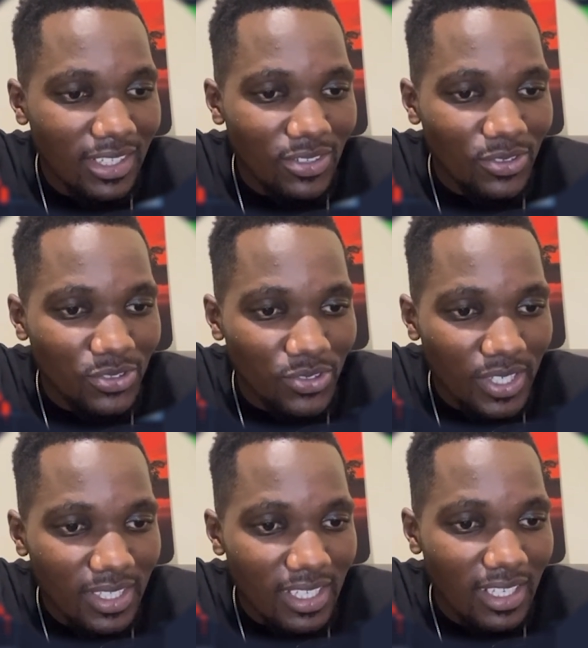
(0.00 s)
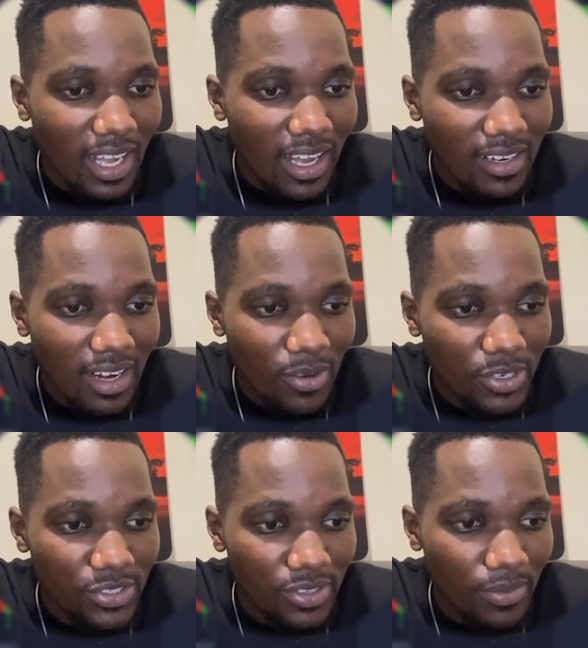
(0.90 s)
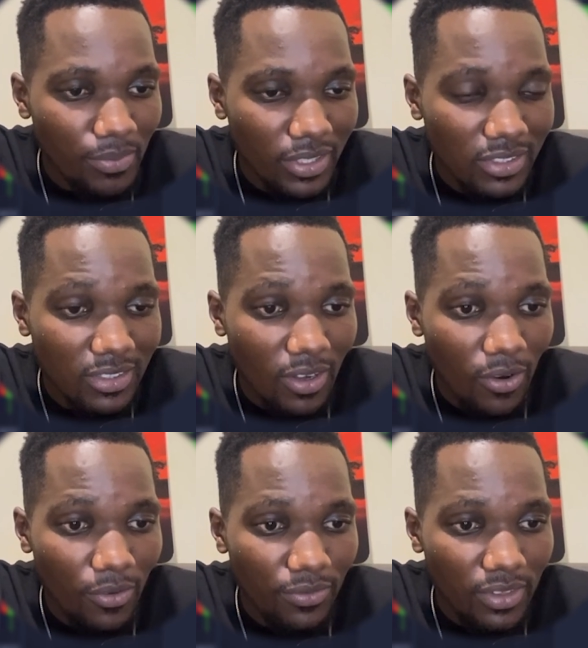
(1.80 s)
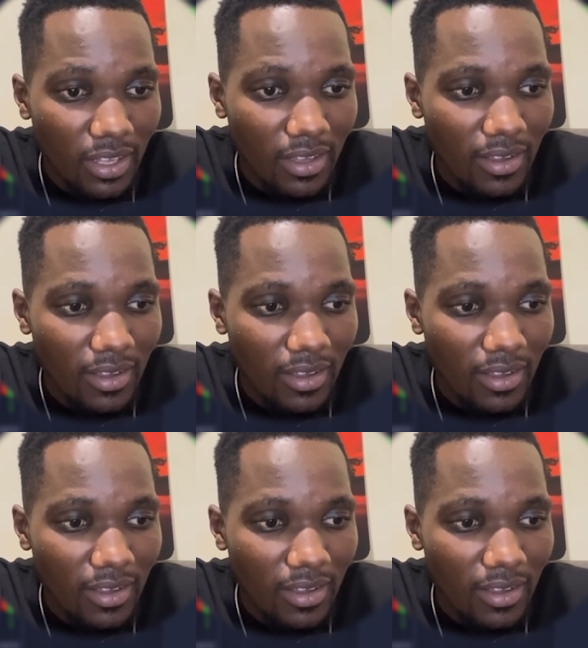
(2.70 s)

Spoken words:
in your trading, and I wish you the best of the